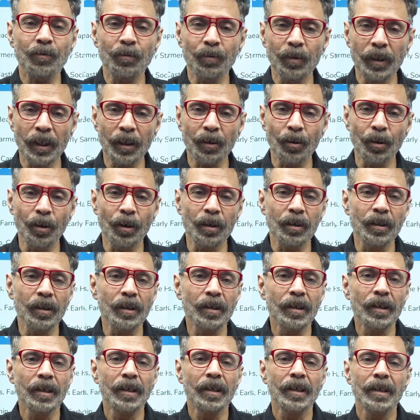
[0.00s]
work on
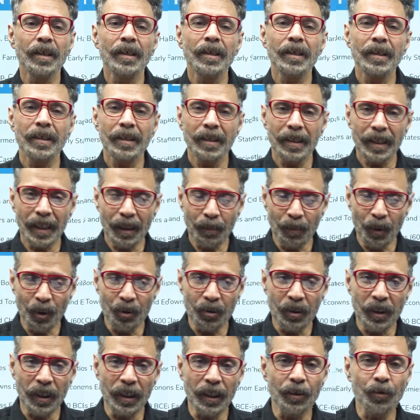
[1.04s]

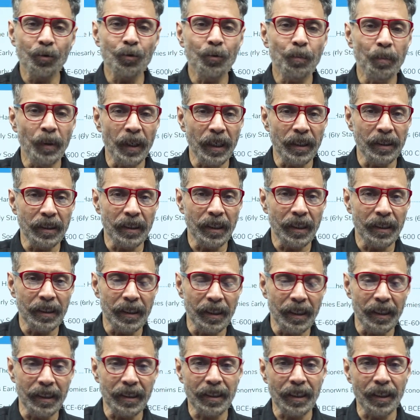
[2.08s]
about 32 pages
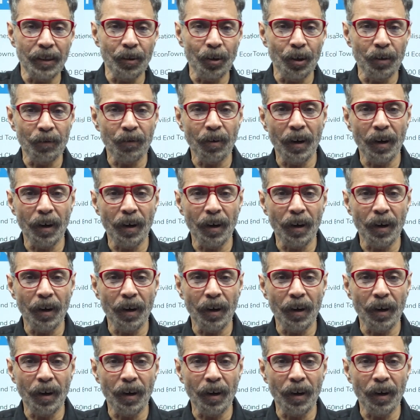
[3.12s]
instead of